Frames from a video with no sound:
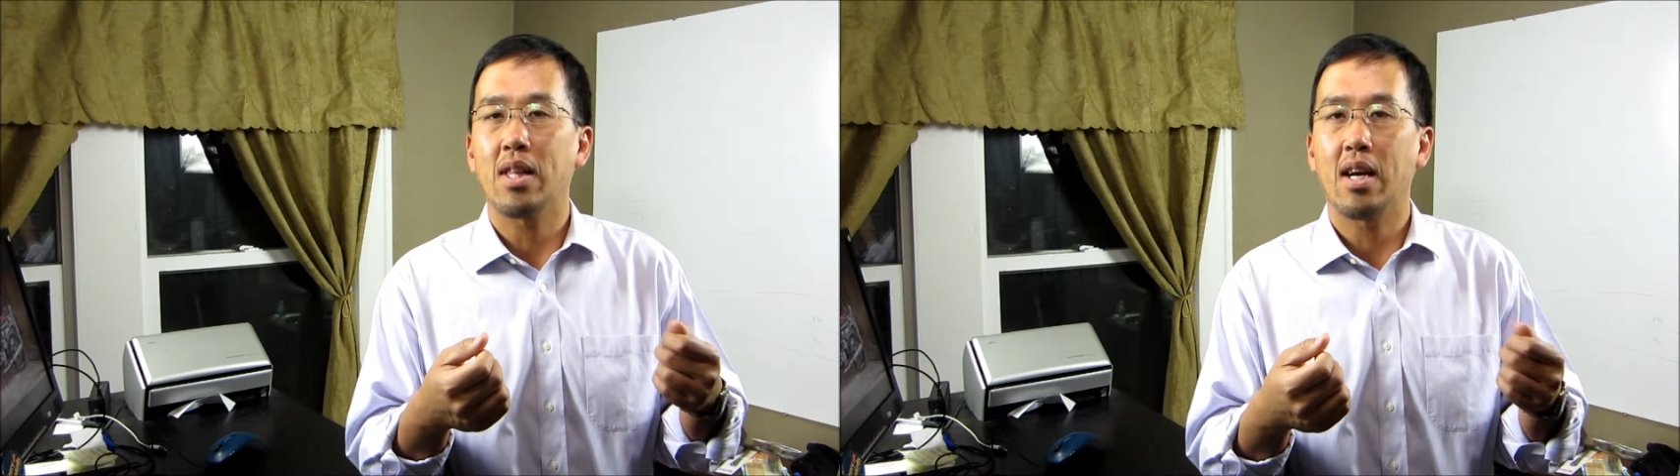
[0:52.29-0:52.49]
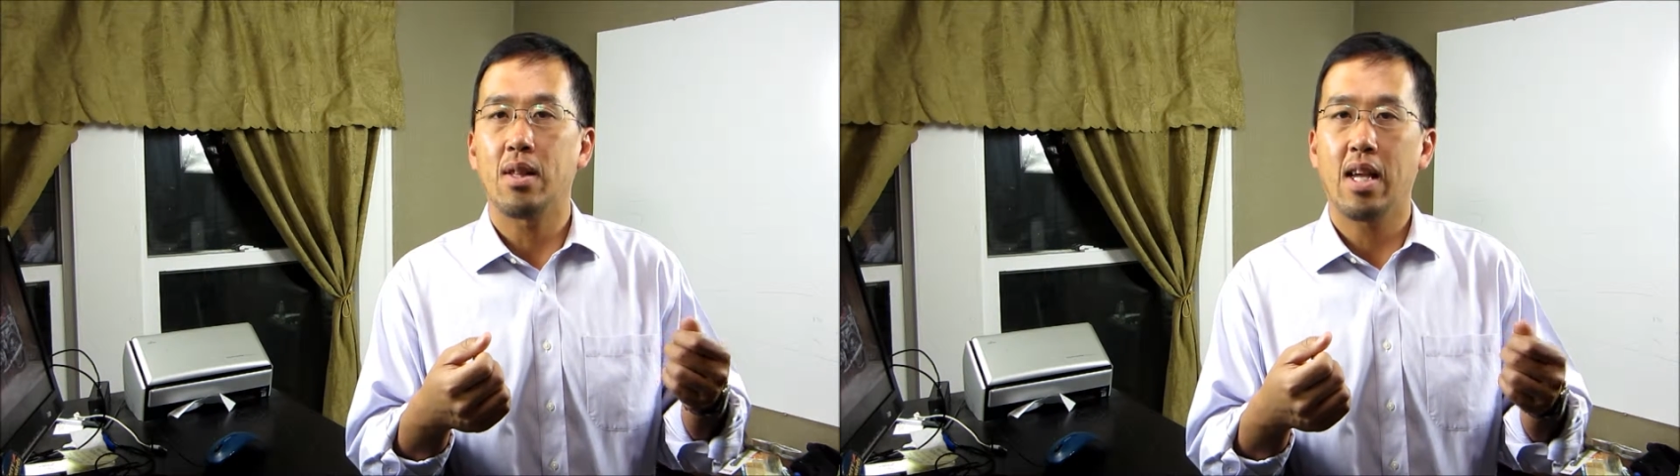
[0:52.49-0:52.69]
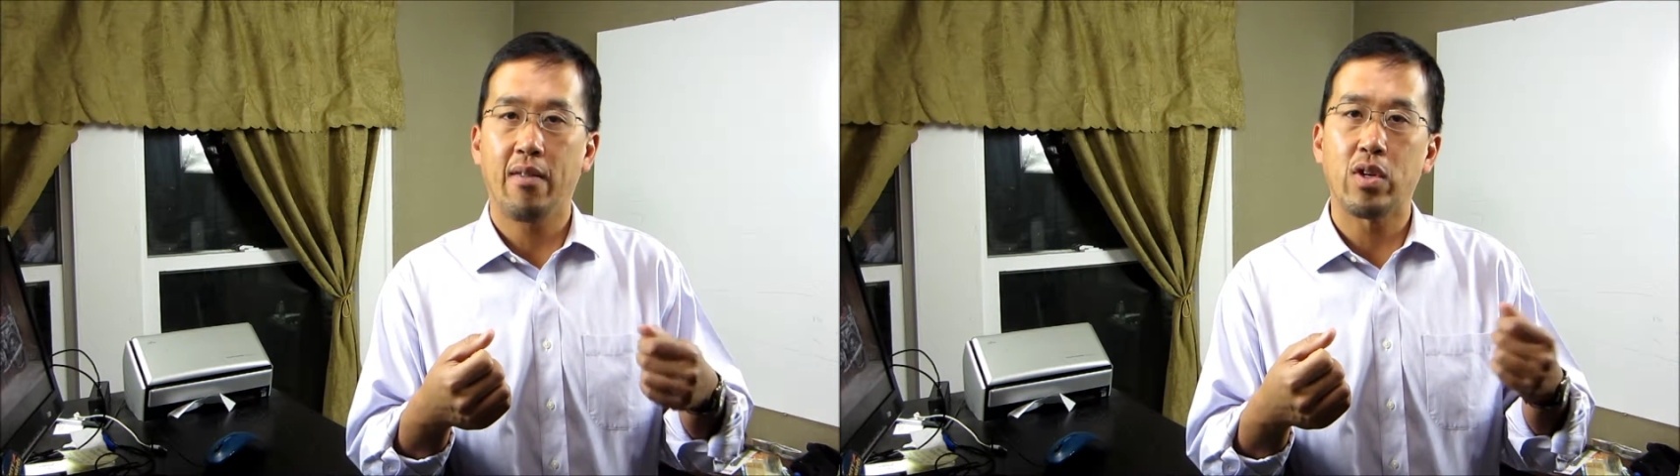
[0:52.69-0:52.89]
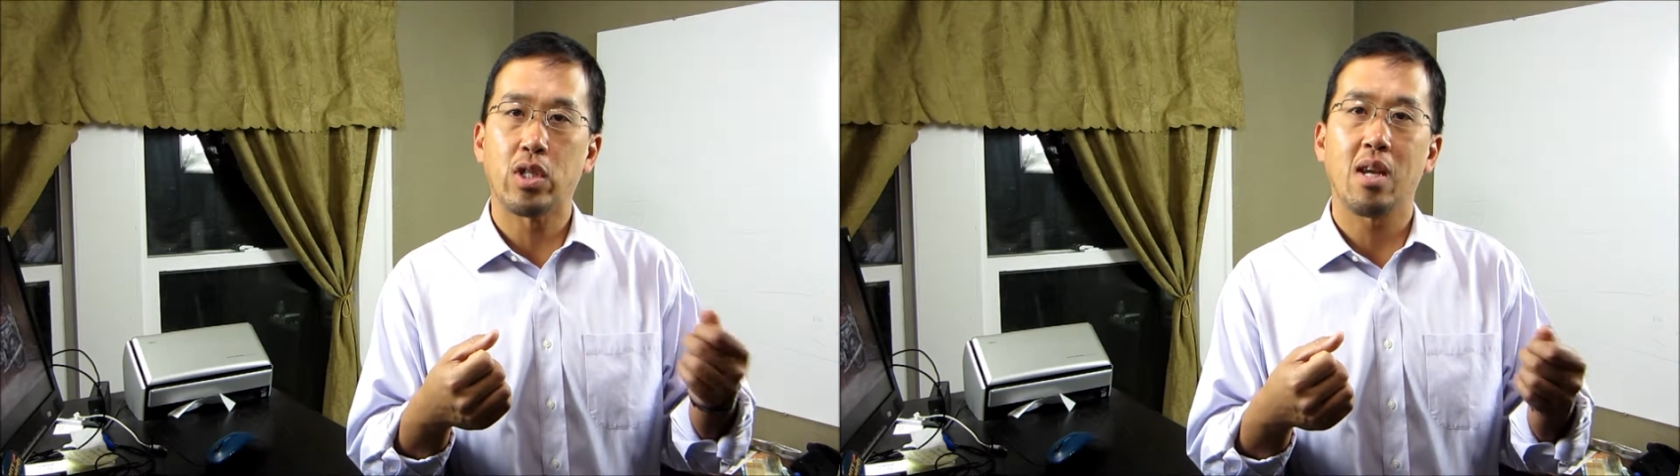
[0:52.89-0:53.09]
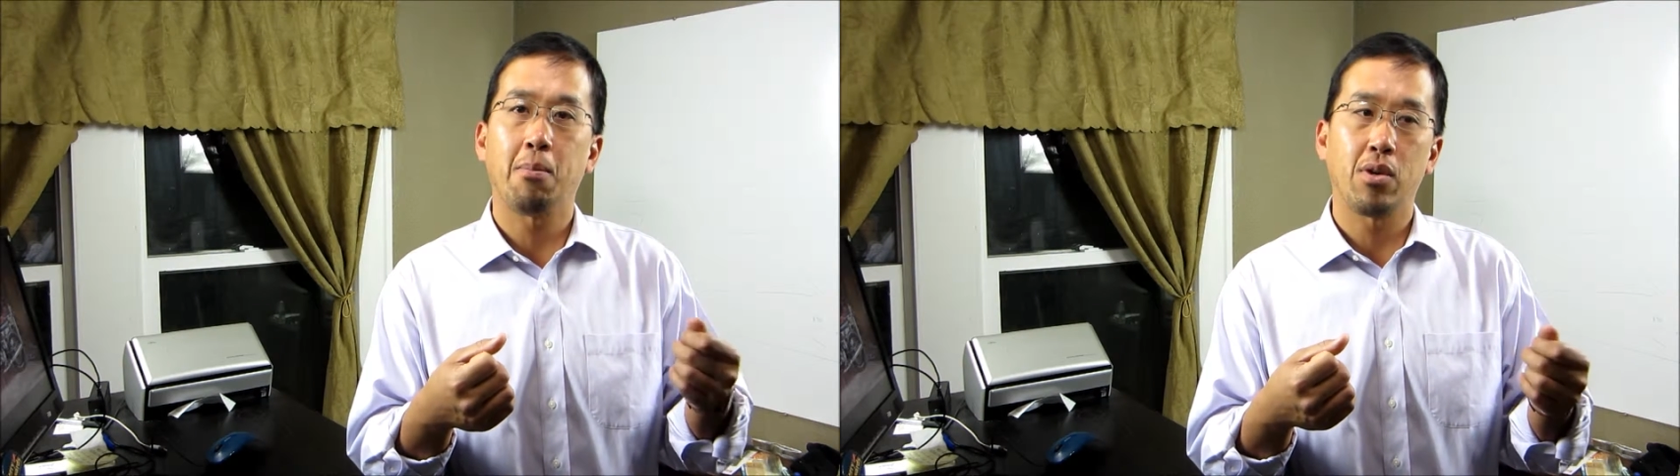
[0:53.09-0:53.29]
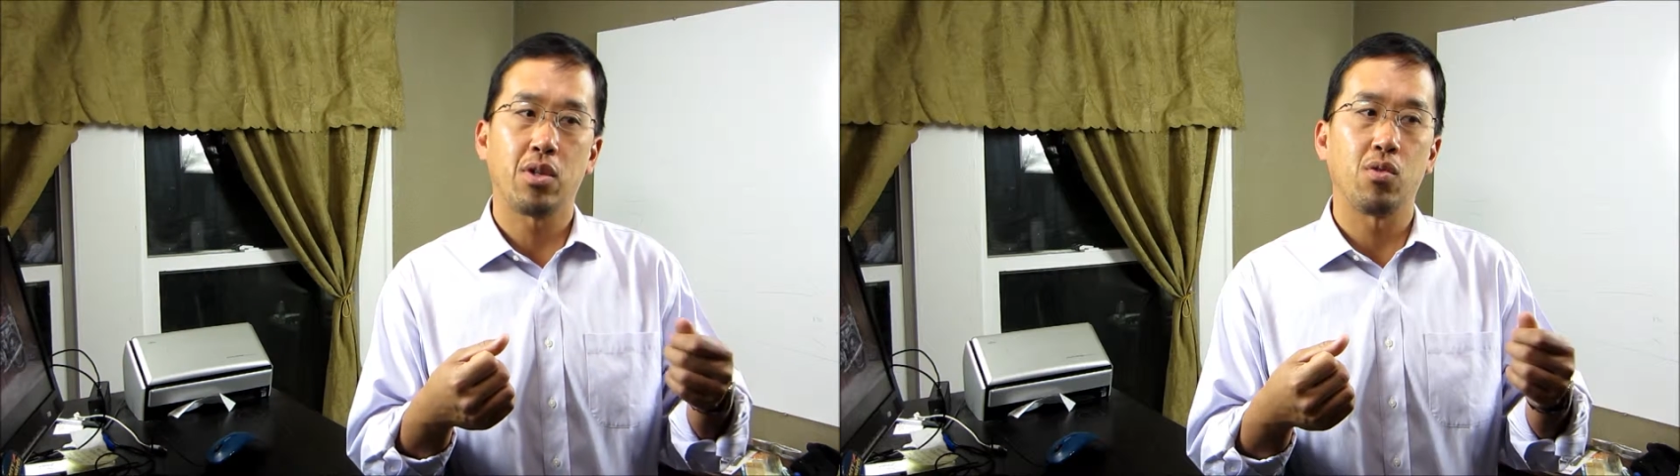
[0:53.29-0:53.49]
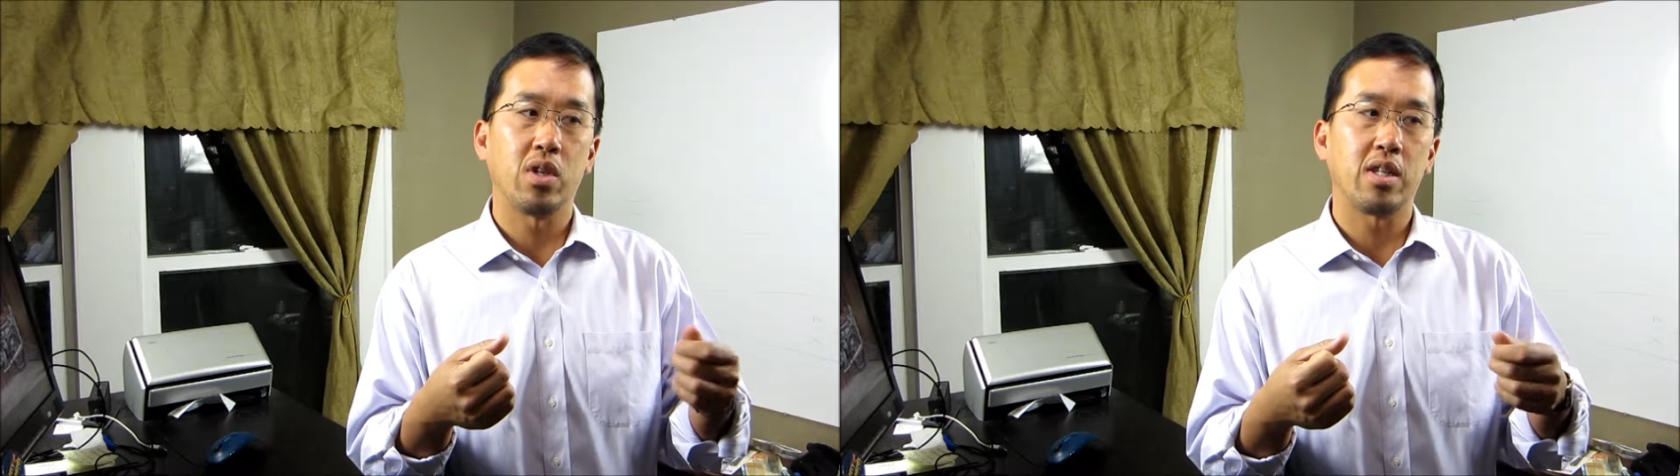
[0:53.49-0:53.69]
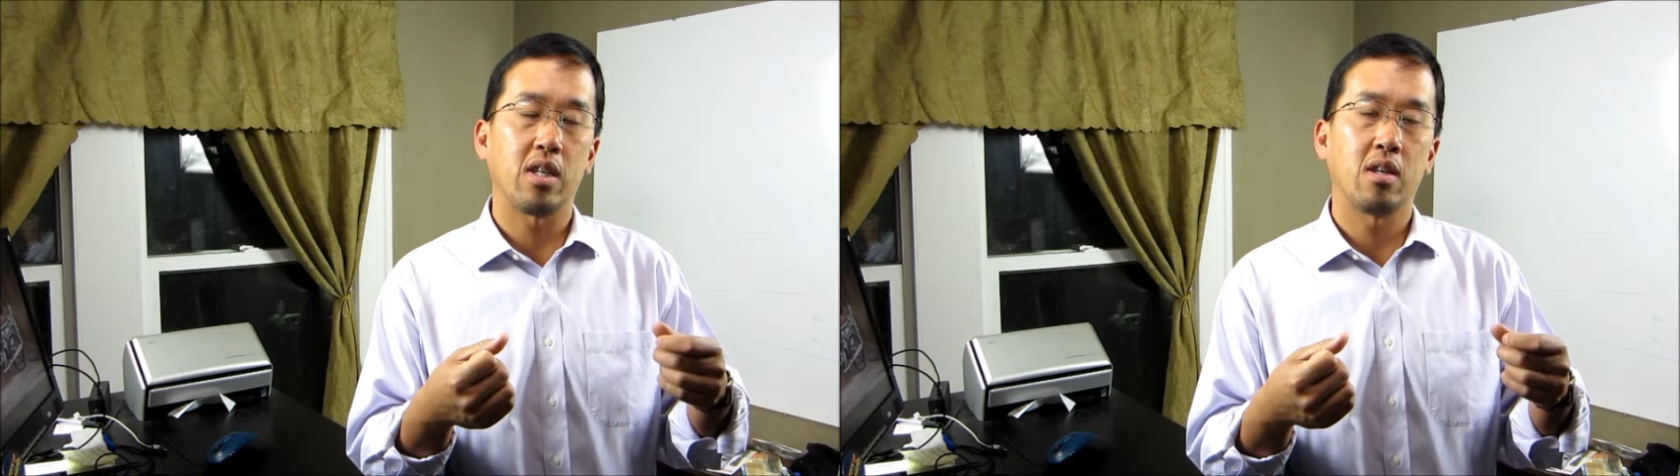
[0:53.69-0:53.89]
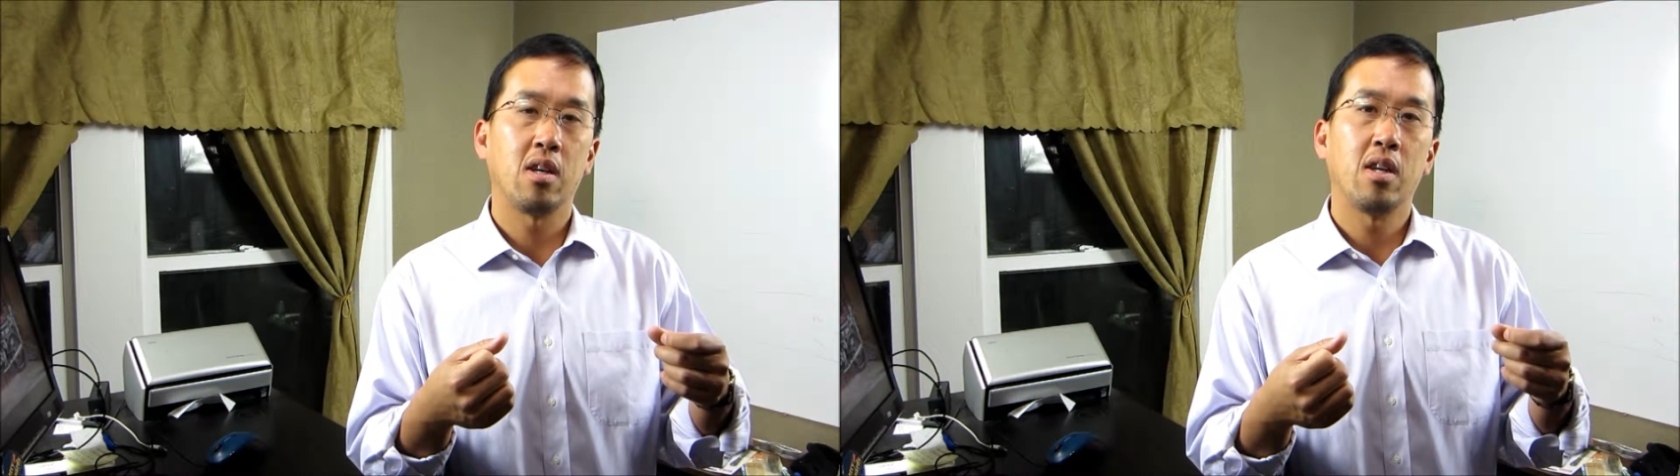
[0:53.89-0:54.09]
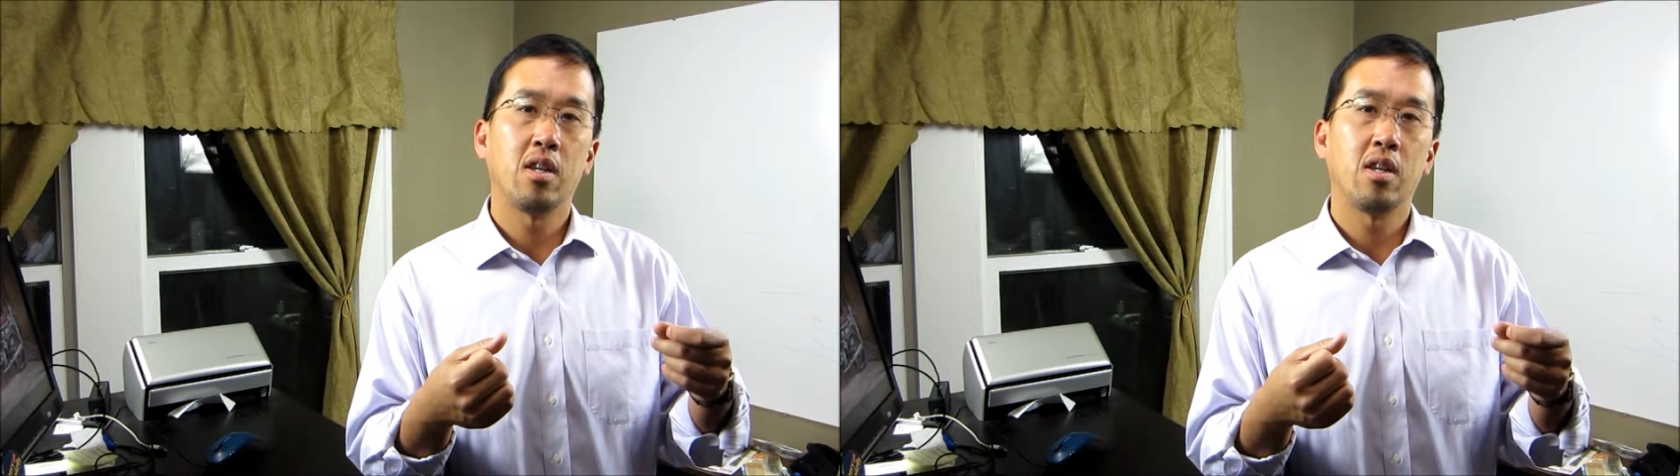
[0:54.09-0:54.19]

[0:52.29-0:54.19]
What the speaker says: that the average layperson really